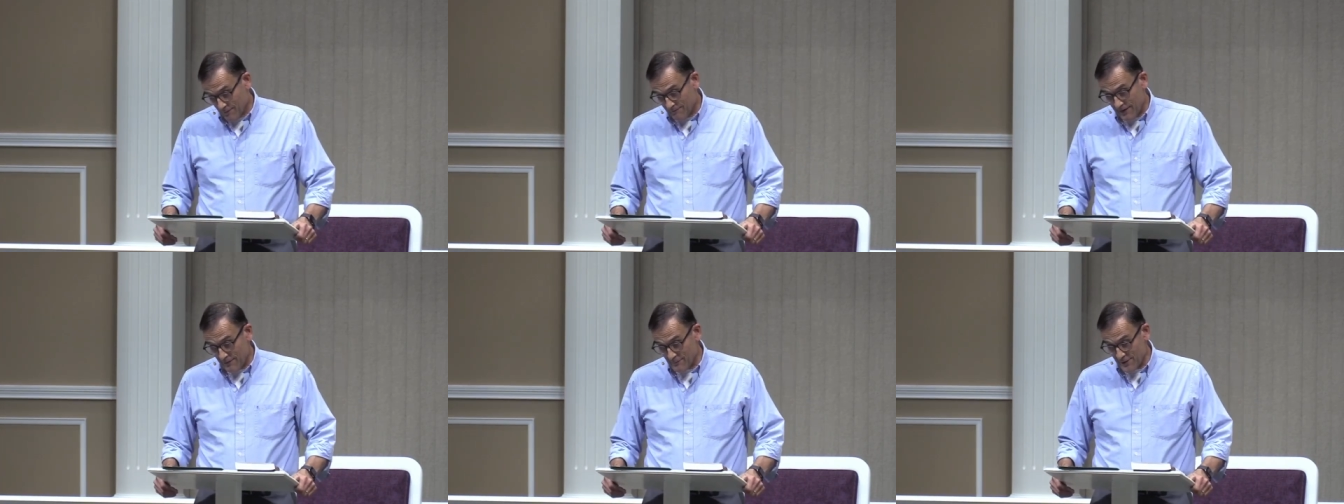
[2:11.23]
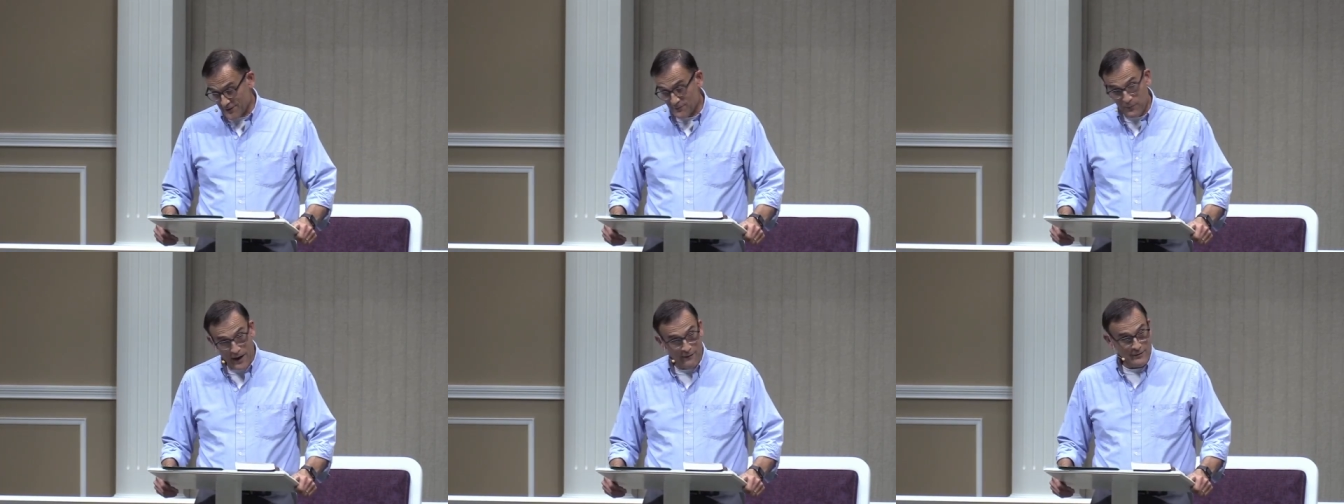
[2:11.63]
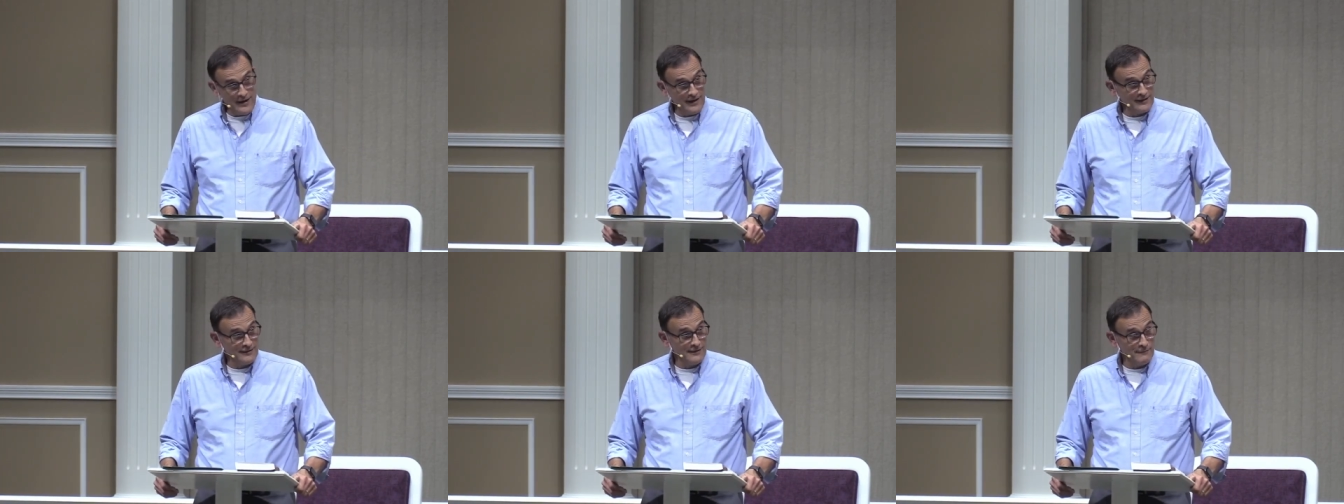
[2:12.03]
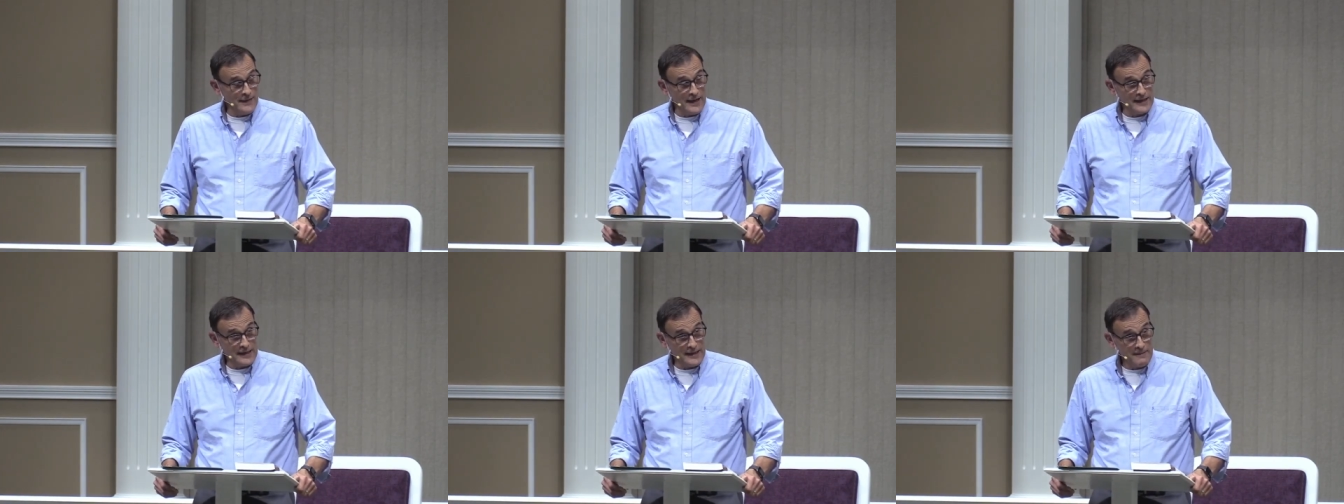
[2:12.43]
I'm just probably not going to
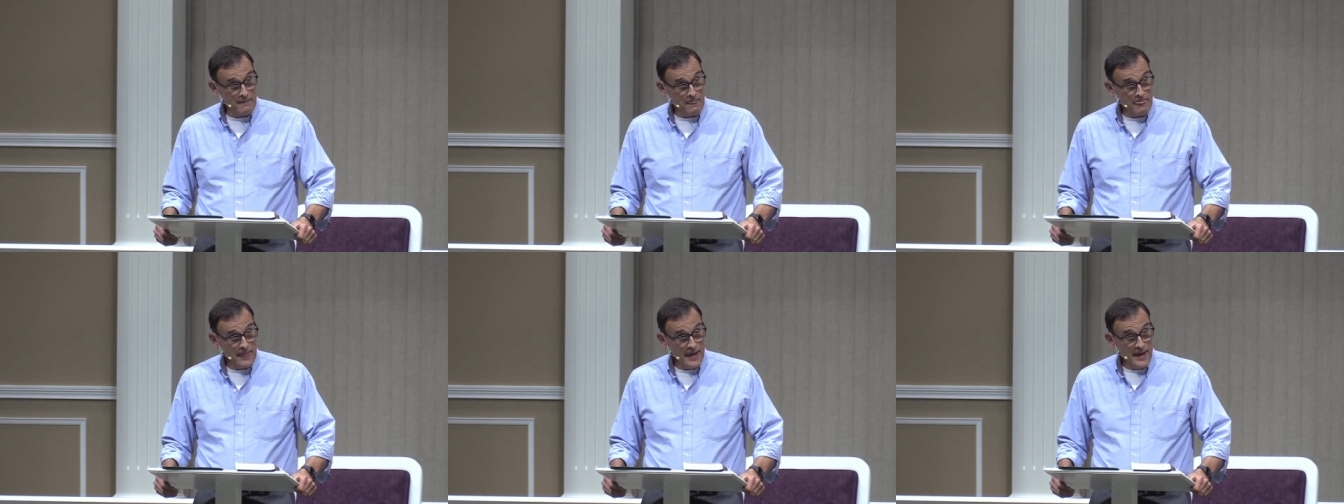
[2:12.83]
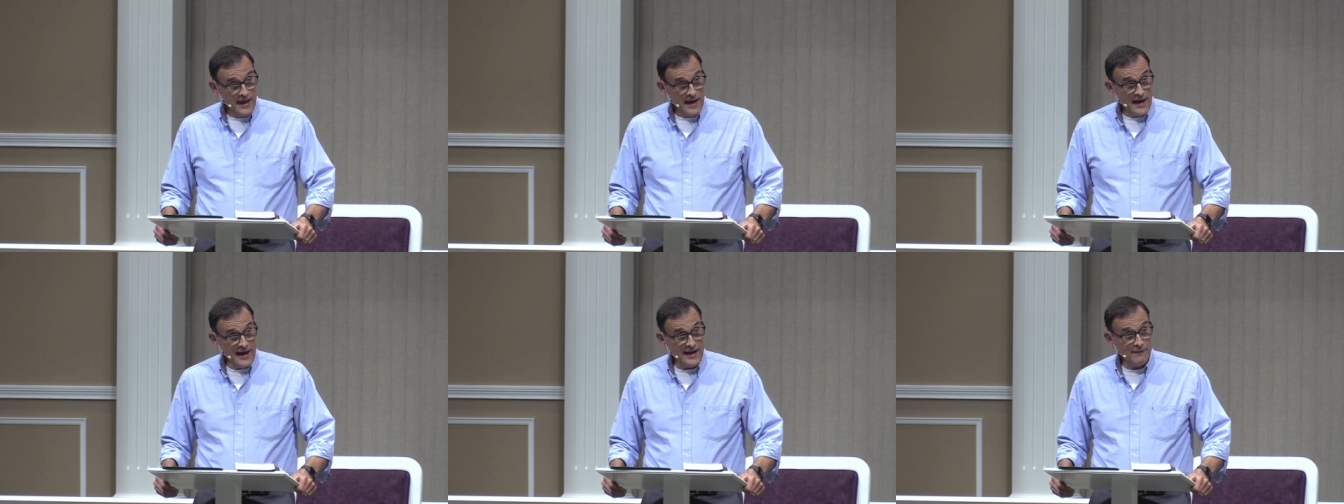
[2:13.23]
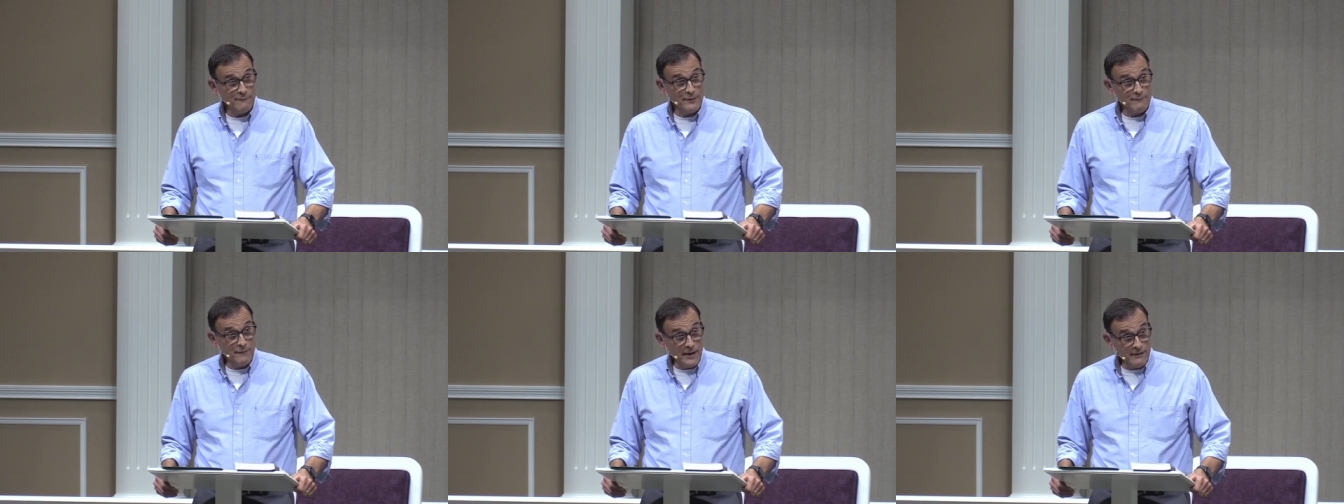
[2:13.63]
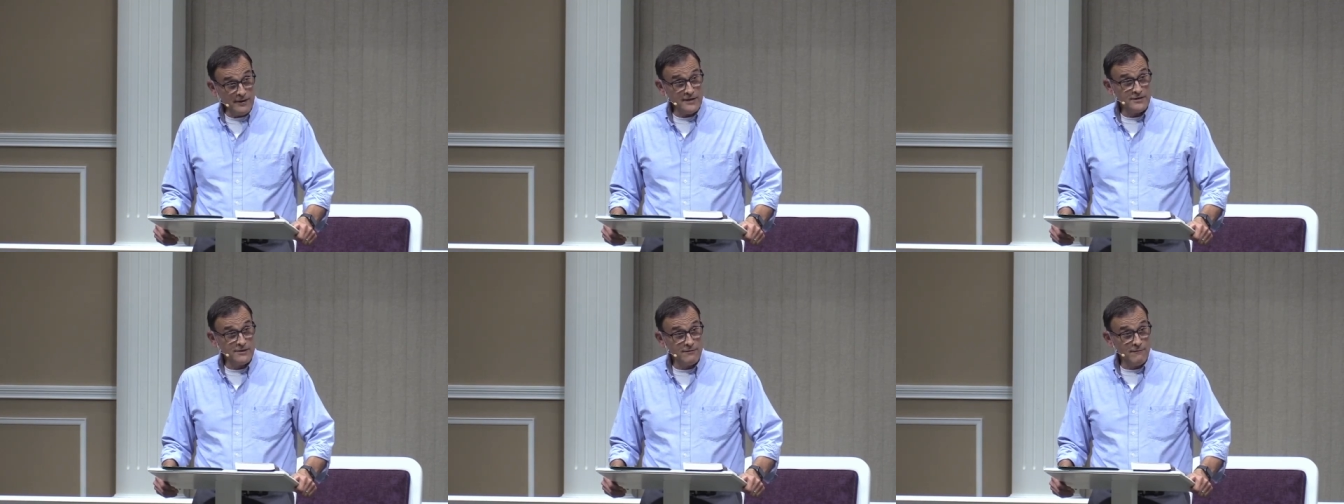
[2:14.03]
make it. I have been
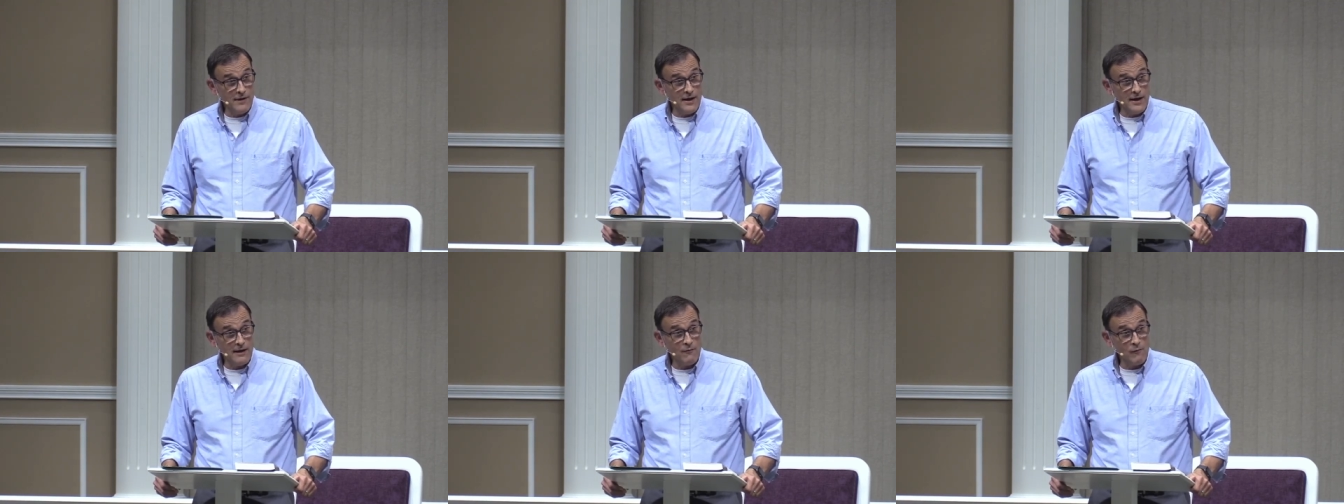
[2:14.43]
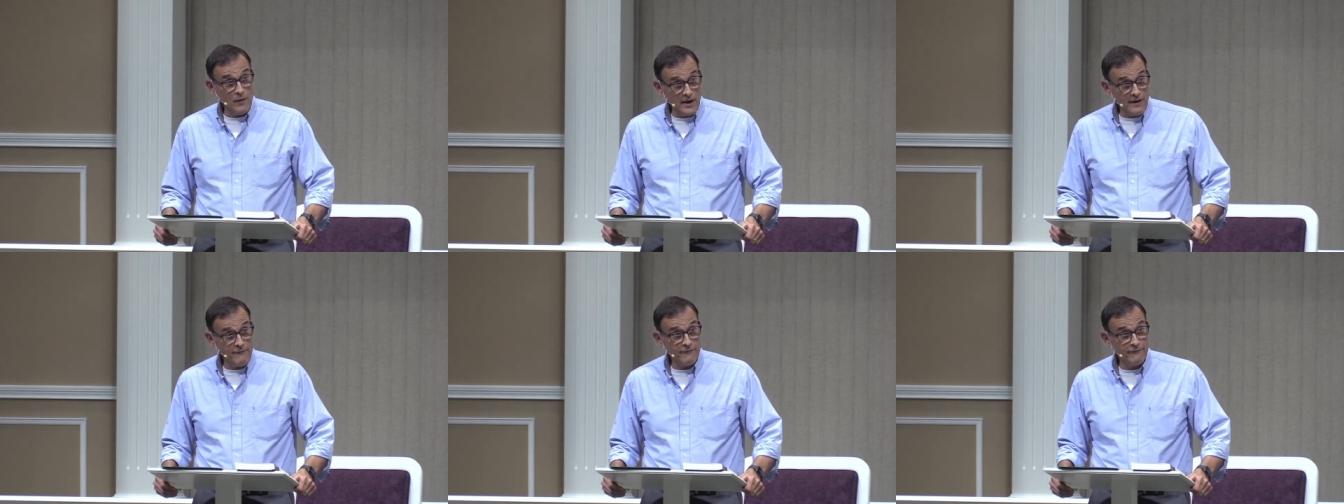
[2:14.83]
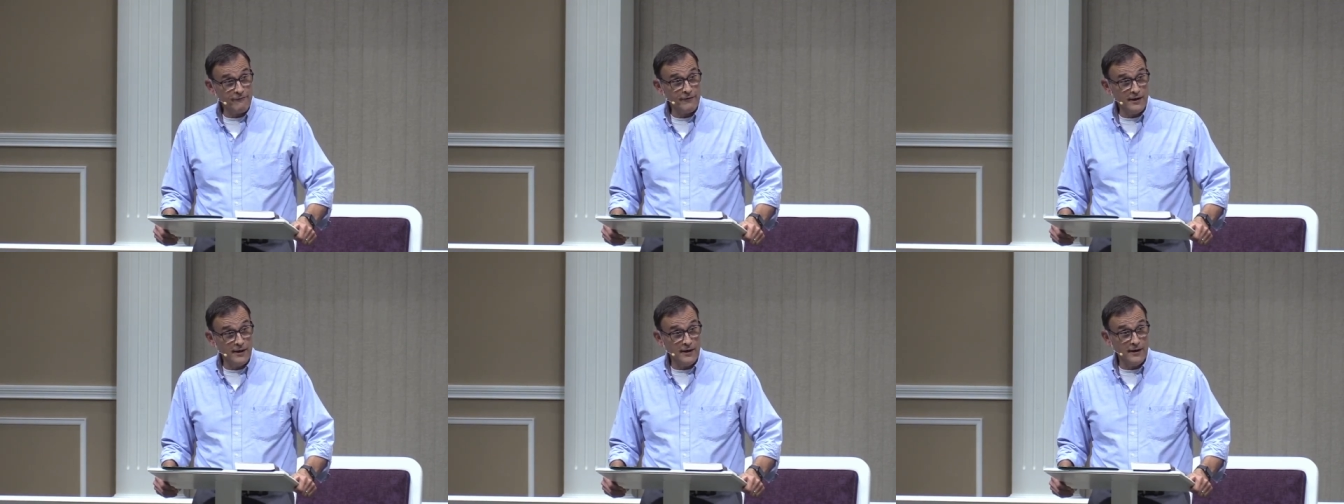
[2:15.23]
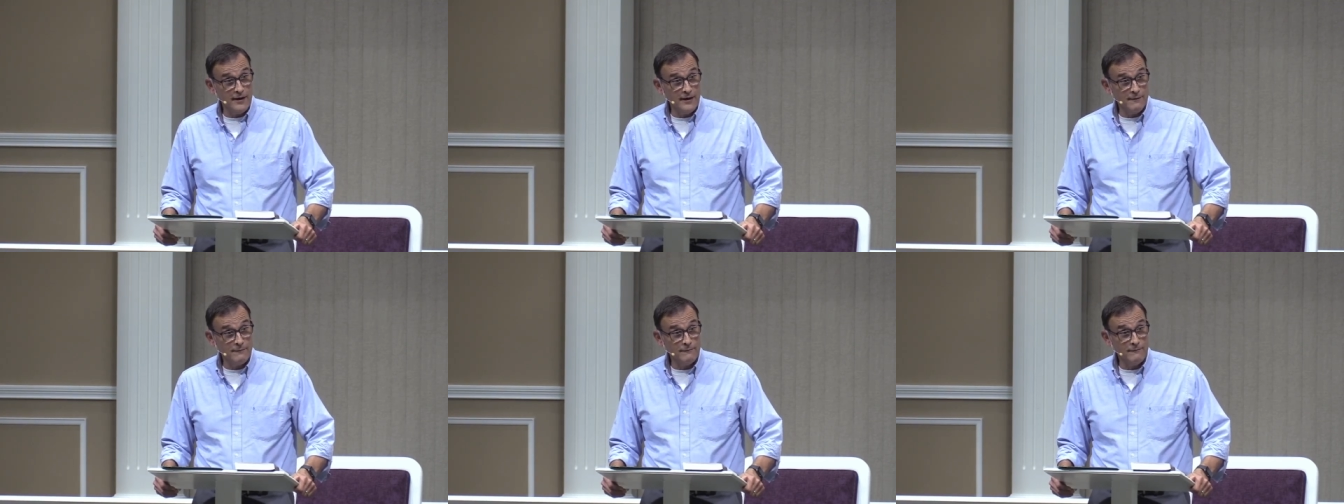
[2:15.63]
married to my wife,
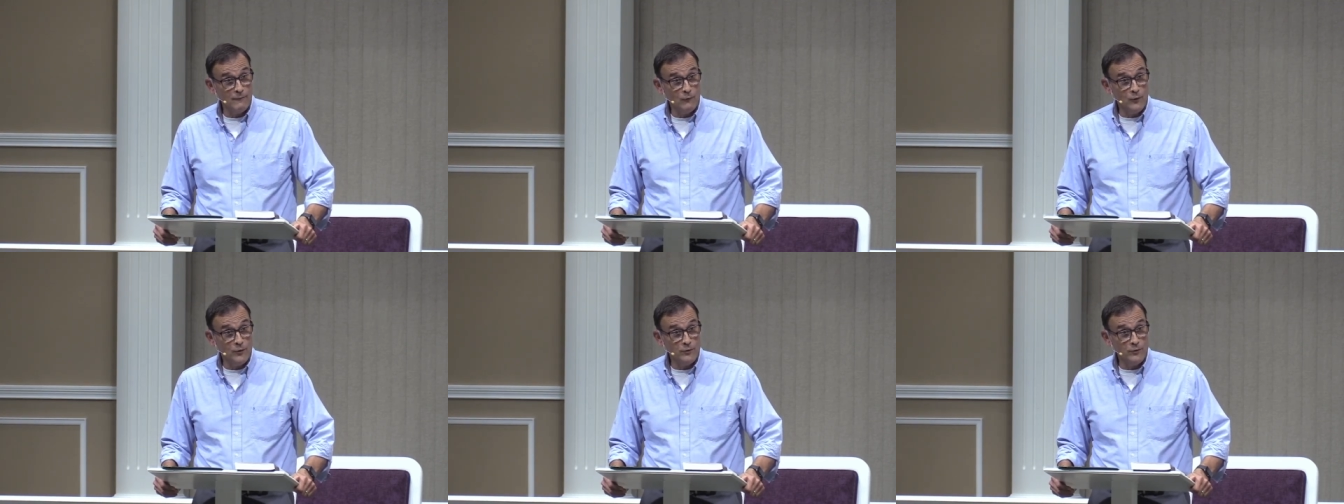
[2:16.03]
um,